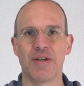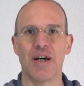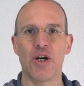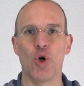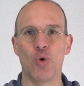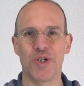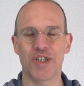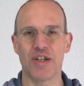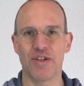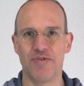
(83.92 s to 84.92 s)
I always
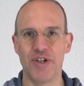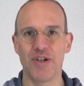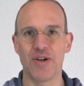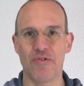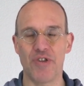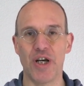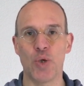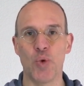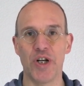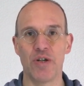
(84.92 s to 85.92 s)
get a feeling of
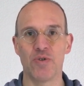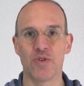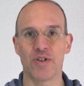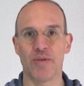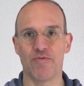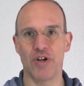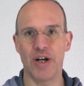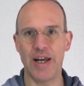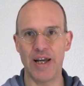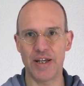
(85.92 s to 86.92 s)
that when I use them for
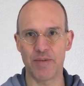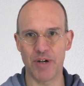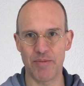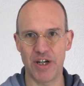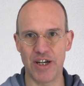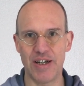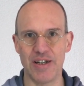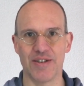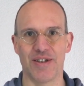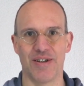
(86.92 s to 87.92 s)
hanging by my
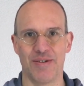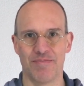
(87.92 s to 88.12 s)
hands.